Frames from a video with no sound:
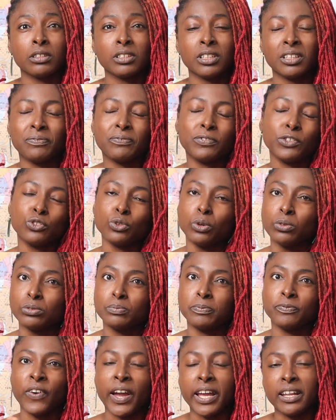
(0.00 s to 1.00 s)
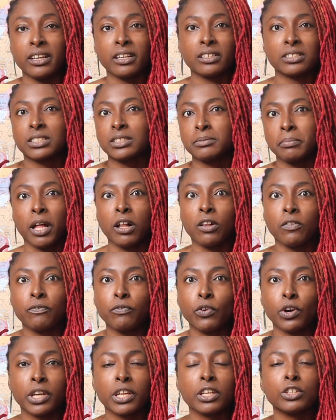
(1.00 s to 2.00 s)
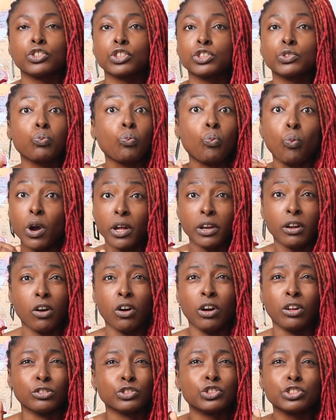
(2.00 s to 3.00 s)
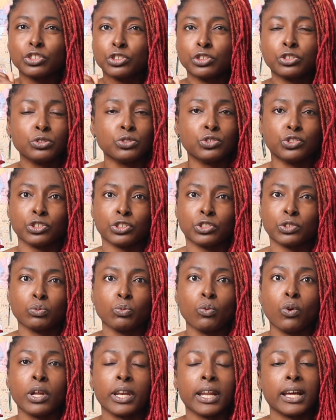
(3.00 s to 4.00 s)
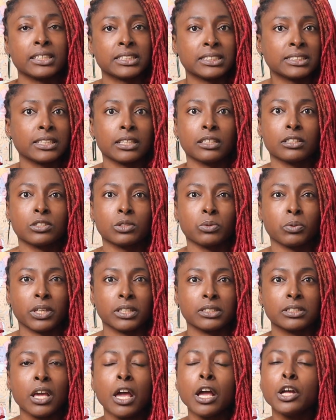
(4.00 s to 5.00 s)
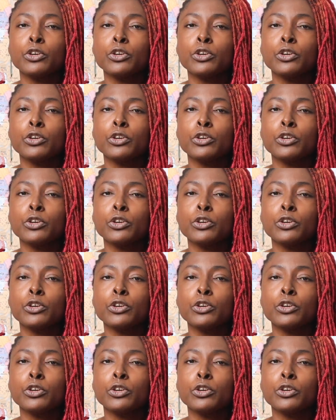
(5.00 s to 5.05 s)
If you don't find the smell funny, just one oil, just choose just one and stick to it.